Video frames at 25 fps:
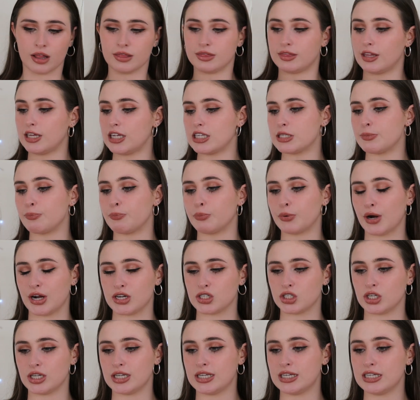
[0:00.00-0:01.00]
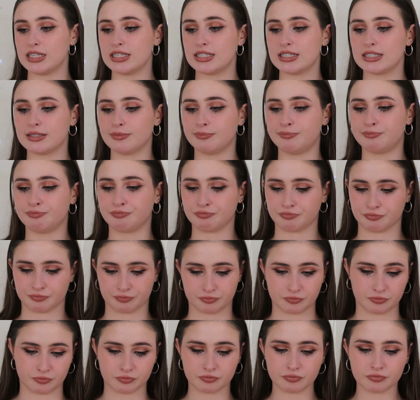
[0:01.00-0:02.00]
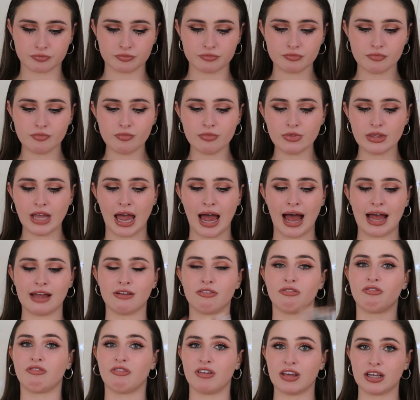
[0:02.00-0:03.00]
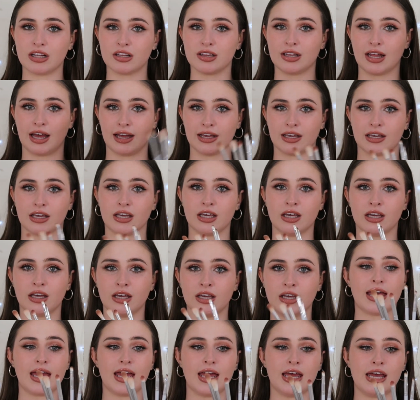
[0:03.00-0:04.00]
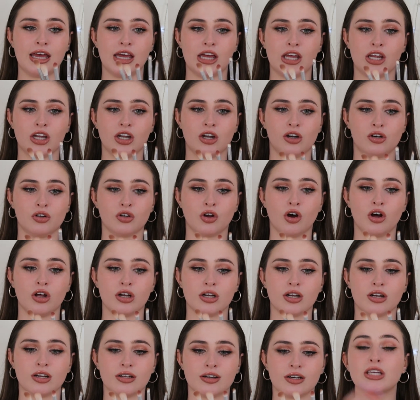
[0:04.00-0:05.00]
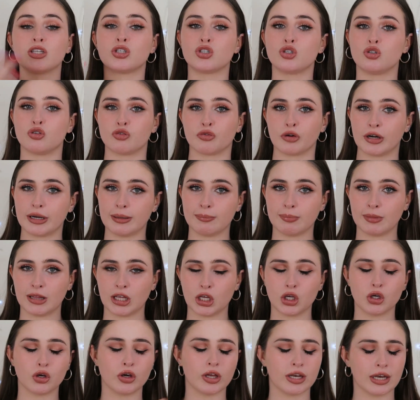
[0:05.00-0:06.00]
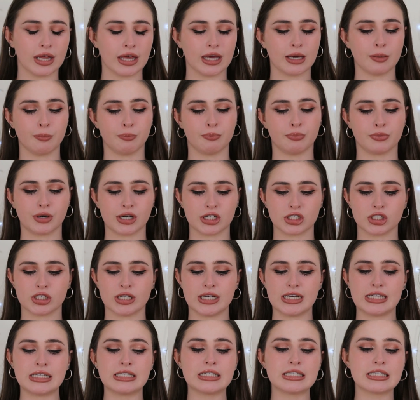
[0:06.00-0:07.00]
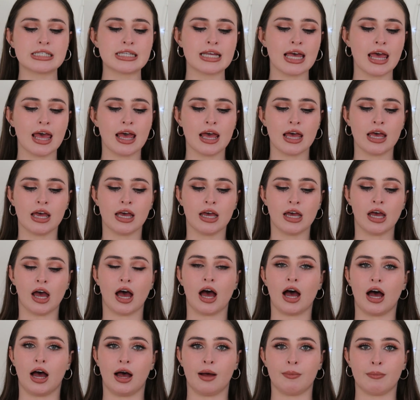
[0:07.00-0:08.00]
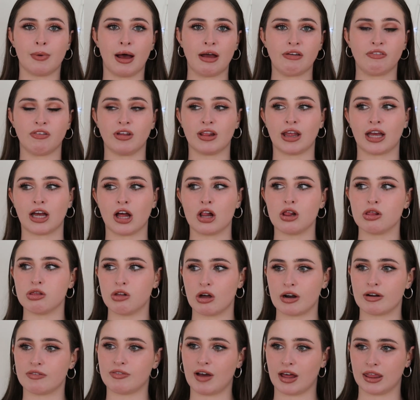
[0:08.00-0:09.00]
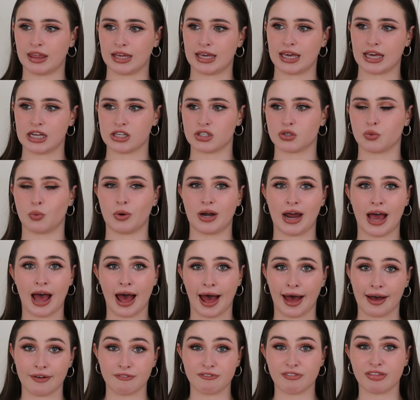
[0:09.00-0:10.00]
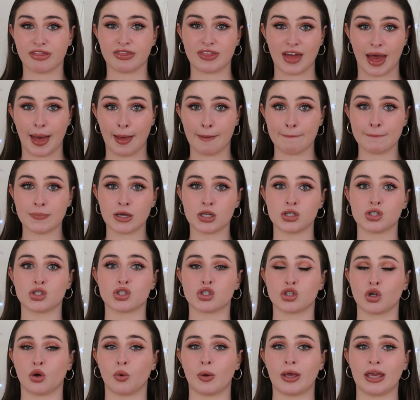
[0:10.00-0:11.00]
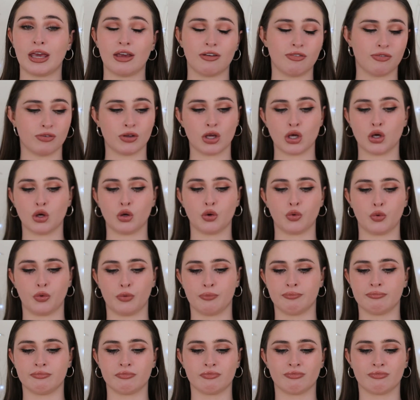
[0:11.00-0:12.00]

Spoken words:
These brushes, I feel like they're not extremely unique brushes. I feel like a lot of other kits would have them, so if you